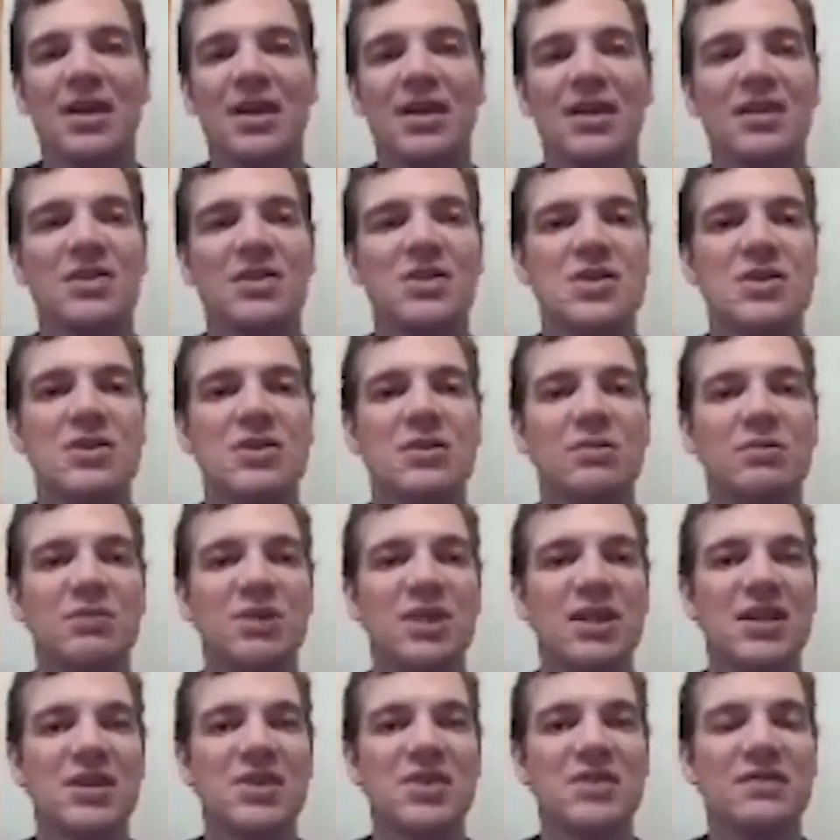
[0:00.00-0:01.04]
And so
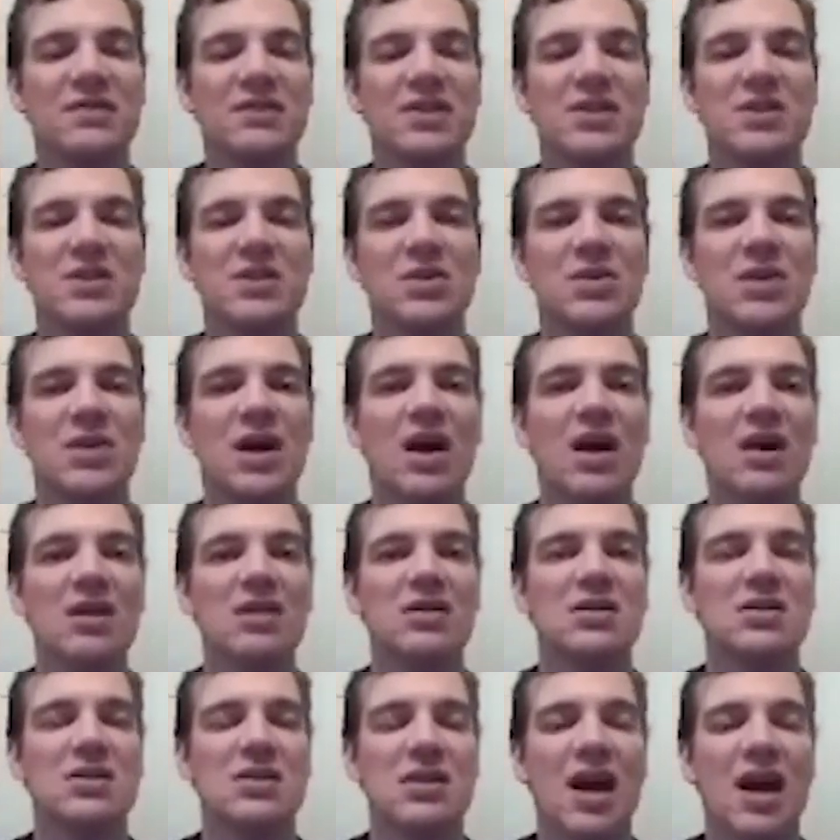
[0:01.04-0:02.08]
because of these low
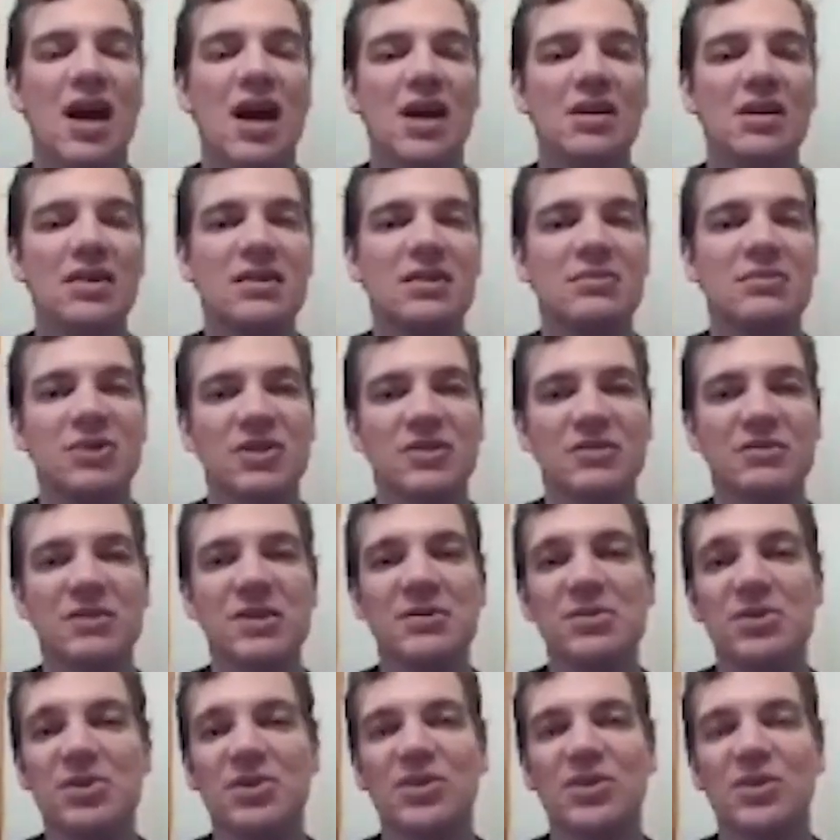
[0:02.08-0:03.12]
costs, there's a high number of
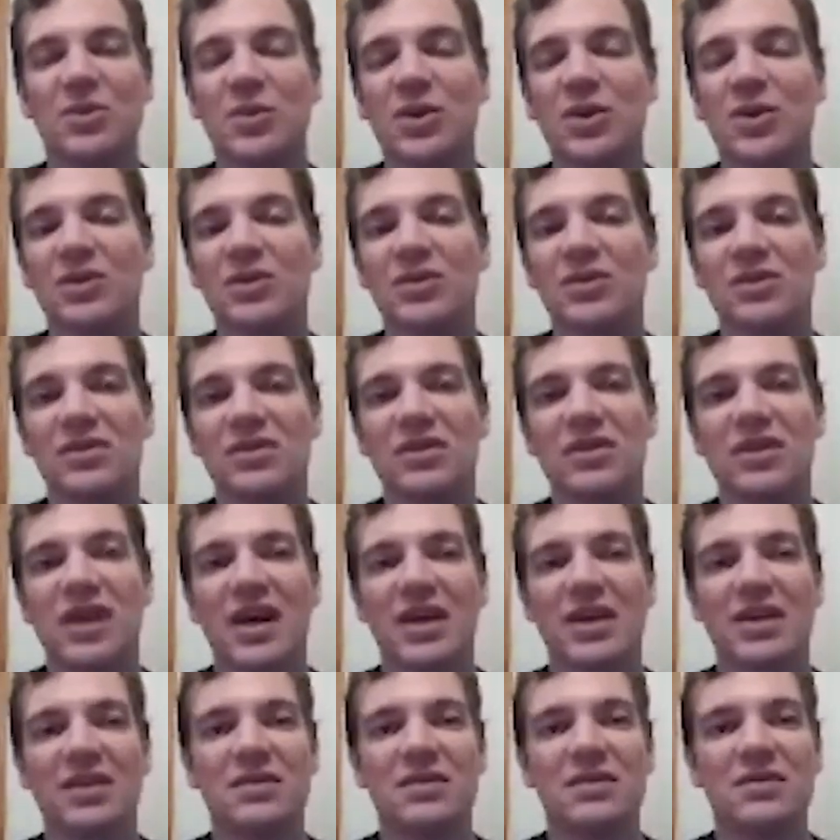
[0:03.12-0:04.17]
people in the world
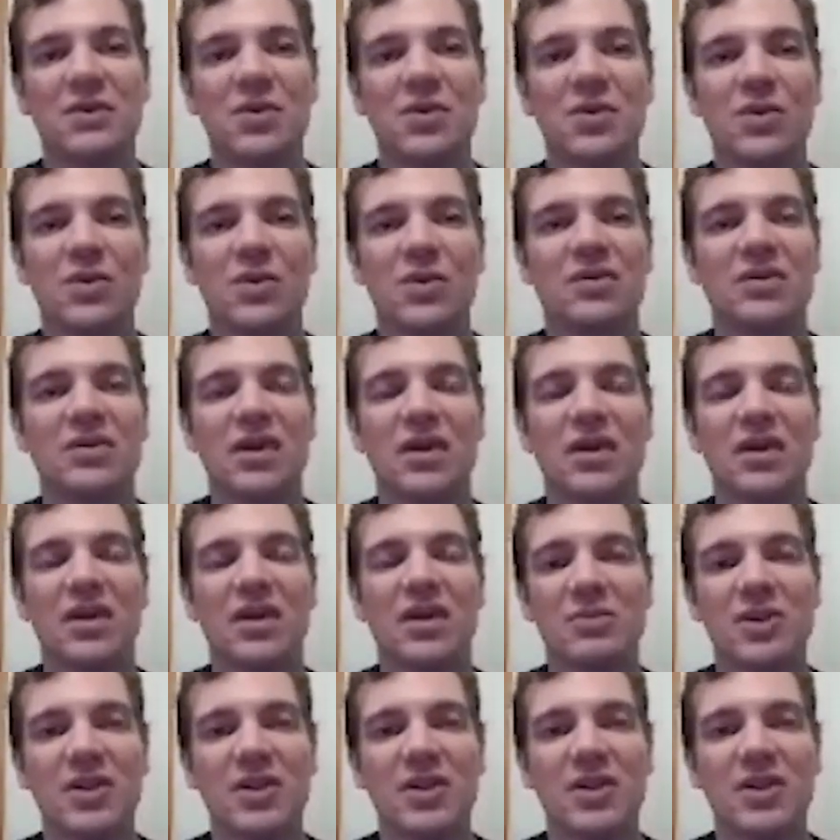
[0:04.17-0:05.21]
that can afford to
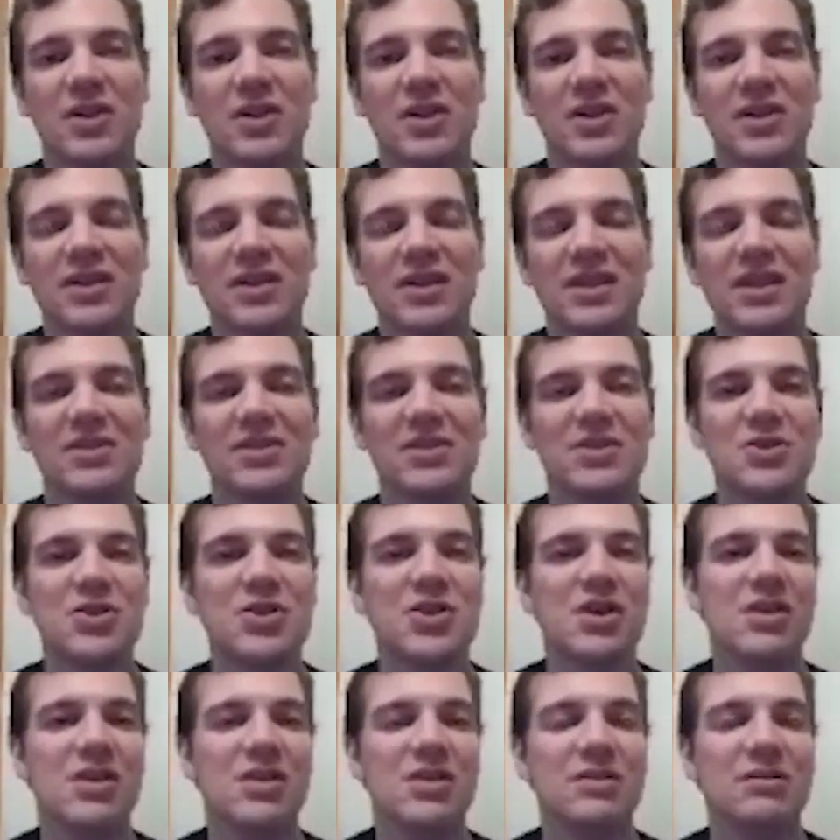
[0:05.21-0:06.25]
operate a validator on
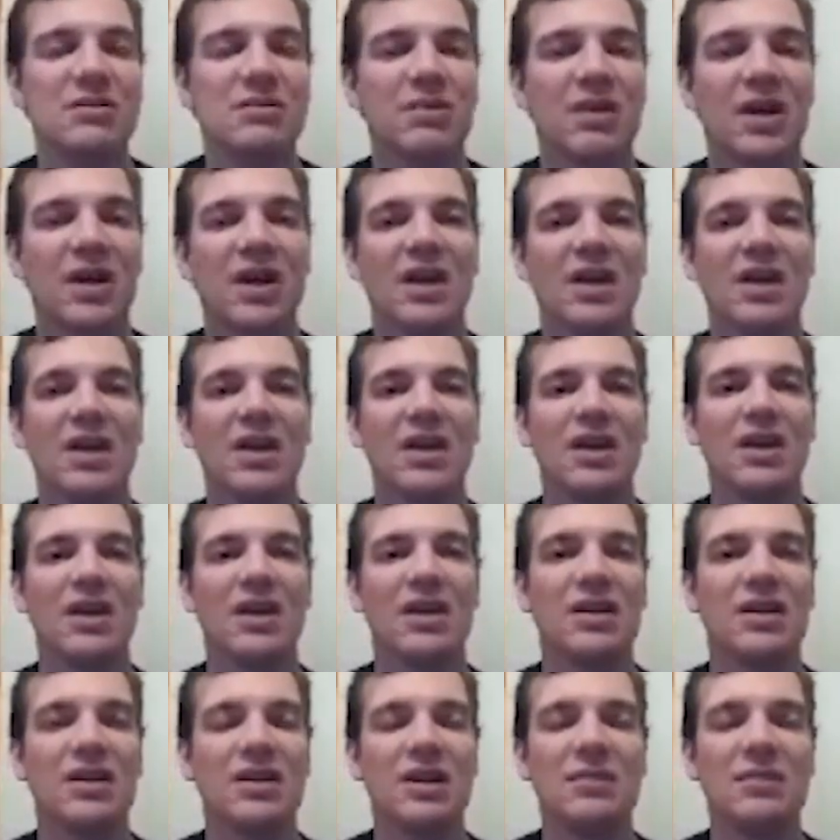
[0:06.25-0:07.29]
Shardeum,
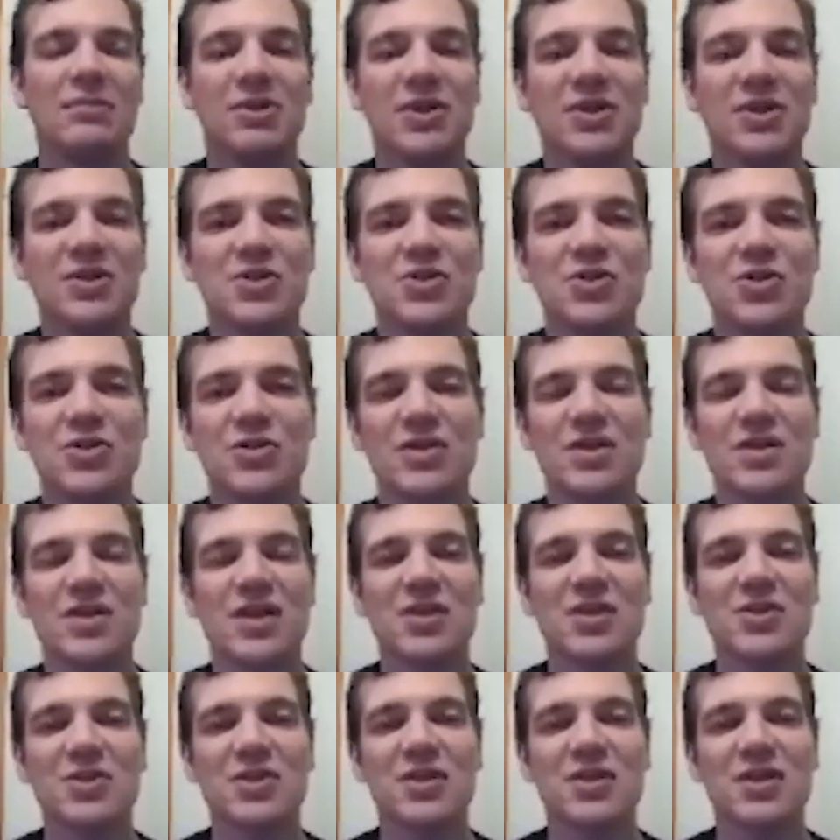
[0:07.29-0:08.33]
enabling true
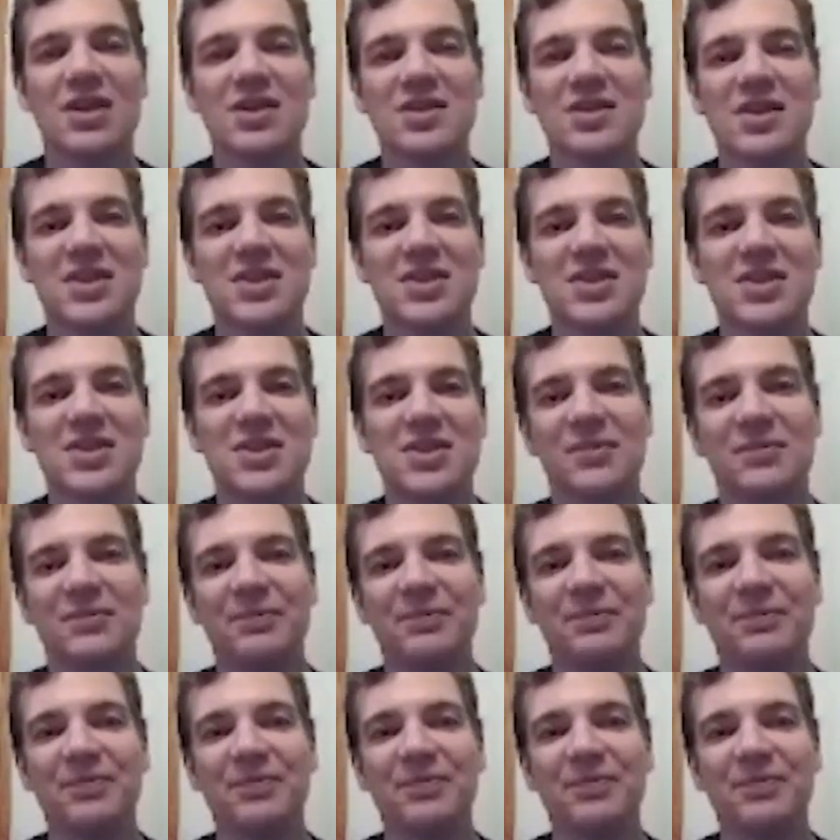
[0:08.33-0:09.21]
decentralization.